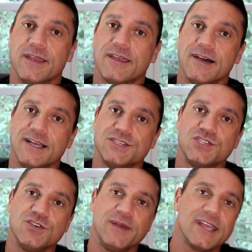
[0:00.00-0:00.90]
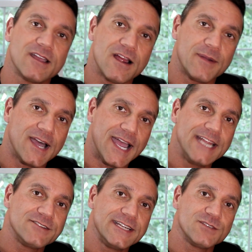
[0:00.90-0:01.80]
because too many
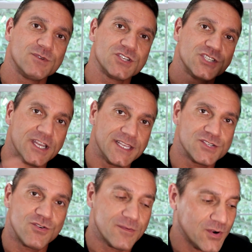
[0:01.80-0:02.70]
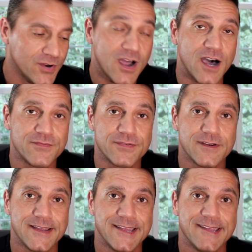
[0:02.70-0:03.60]
carbohydrates will shut this hormone
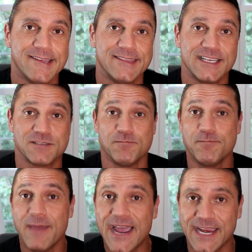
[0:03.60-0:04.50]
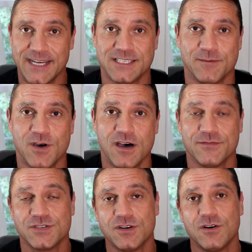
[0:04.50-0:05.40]
off, this mechanism
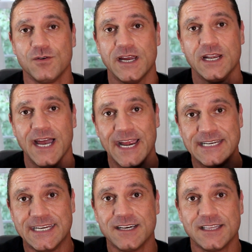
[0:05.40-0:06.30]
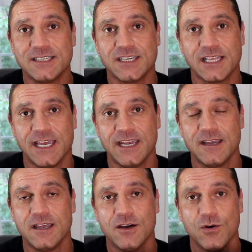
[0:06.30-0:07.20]
off. So, and
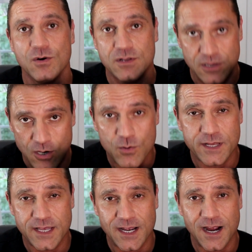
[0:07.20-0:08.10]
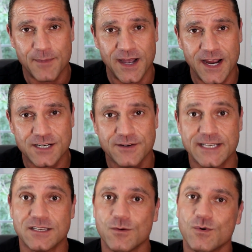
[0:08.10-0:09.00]
idealistically, lowering the
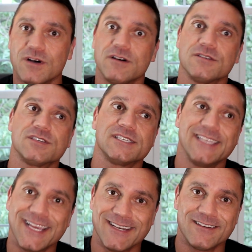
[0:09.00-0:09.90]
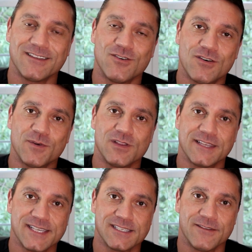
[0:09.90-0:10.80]
carbohydrates will signal the
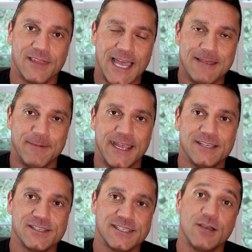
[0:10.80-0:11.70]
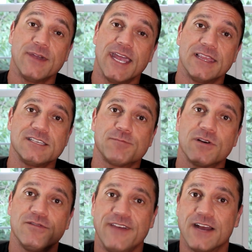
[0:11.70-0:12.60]
hormone-sensitive lipase to say, okay, let's
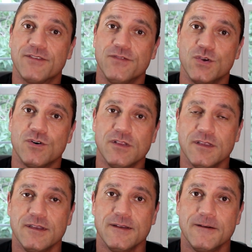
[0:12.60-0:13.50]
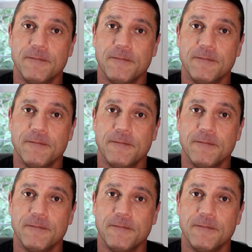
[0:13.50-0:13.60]
burn fat for fuel,